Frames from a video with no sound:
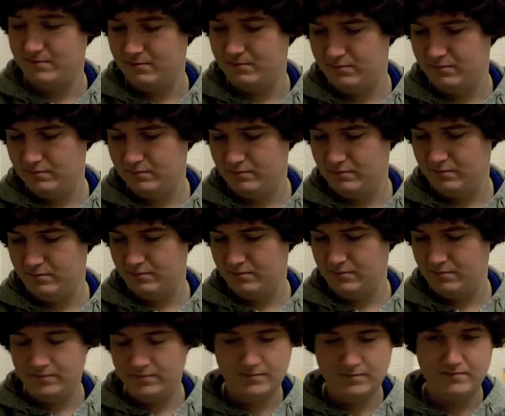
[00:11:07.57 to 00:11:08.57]

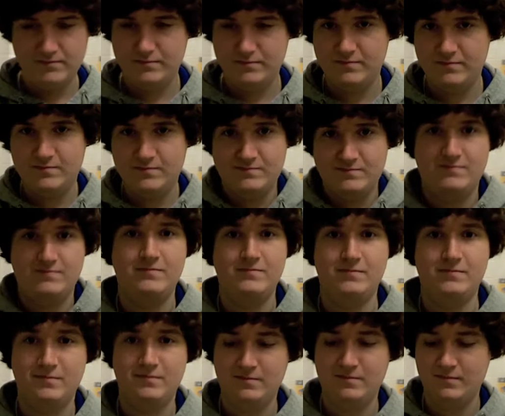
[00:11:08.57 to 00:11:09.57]

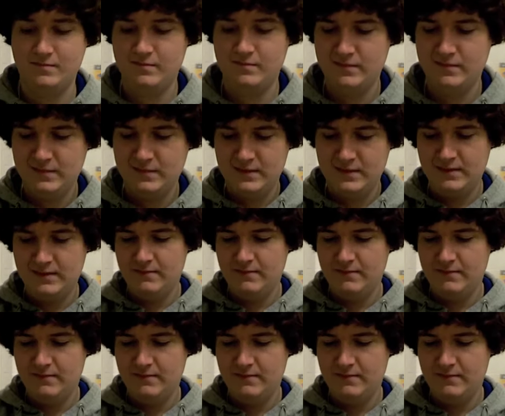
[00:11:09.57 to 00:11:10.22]
(no one is talking)